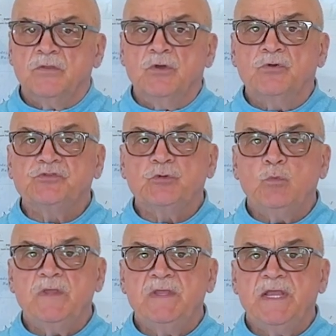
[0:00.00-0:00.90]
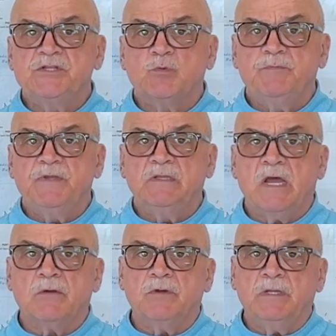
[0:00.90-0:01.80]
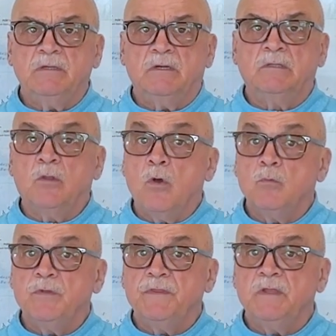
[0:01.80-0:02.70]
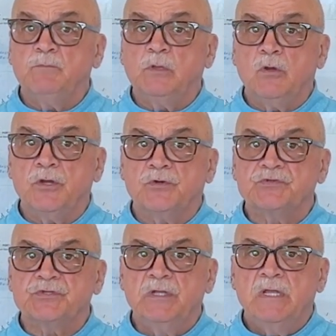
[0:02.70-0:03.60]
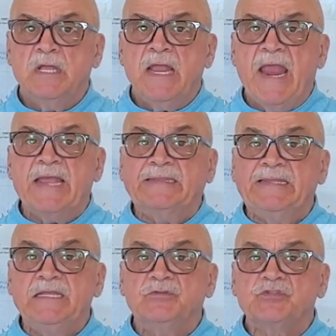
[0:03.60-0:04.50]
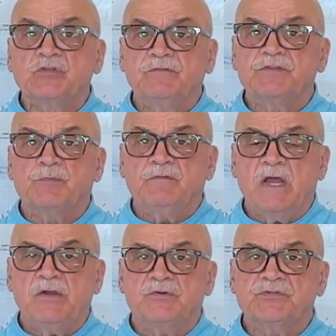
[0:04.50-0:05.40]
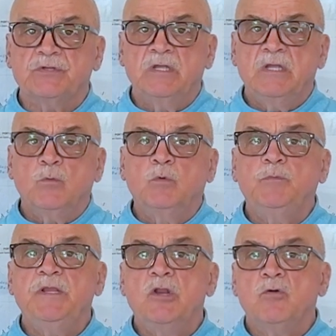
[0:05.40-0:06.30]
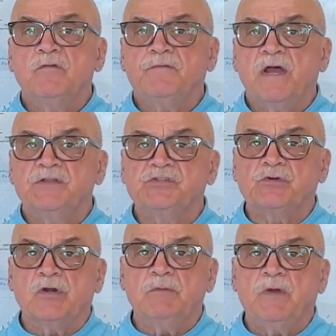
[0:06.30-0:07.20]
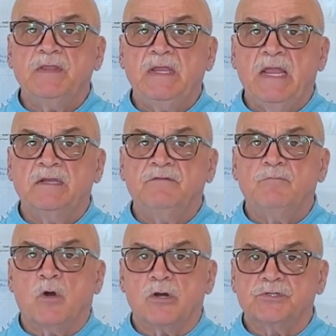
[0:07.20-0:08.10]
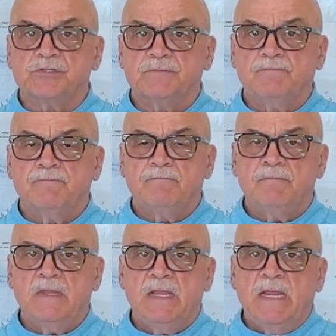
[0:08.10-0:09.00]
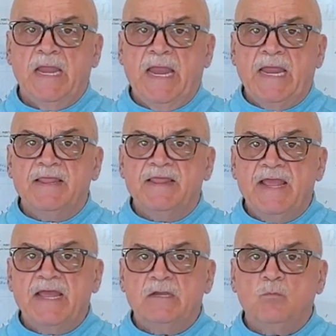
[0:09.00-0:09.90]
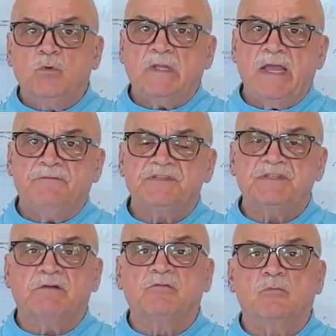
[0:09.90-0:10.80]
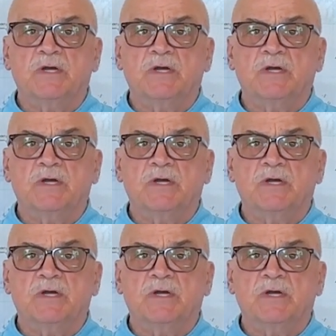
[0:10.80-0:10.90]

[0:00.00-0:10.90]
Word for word: Those who win the H 1B lottery, along with the employers and legal service providers, will be notified starting by the end of March and then we'll have several